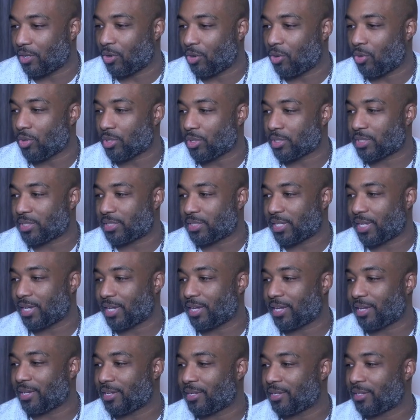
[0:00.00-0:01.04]

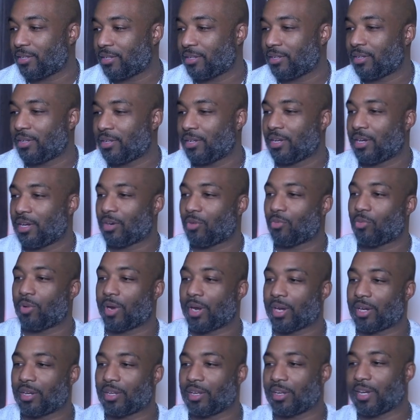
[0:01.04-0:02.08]
Åse, a
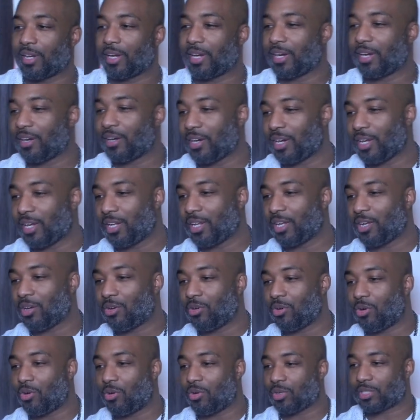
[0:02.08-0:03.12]
regular here.
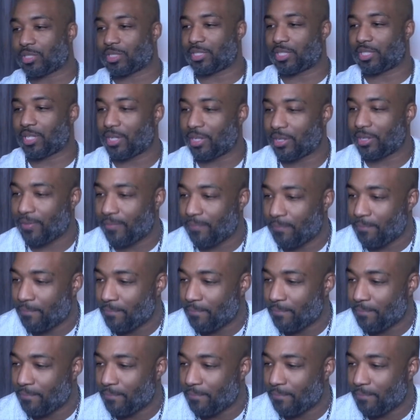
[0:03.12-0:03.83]
Hello, Åse.